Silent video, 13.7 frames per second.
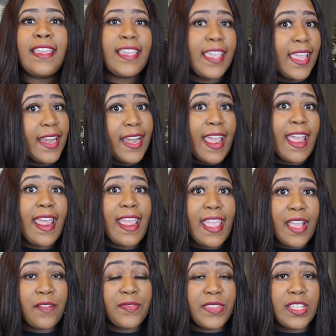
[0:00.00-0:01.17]
can I
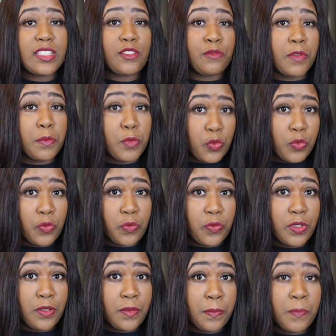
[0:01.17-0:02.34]
have this removed?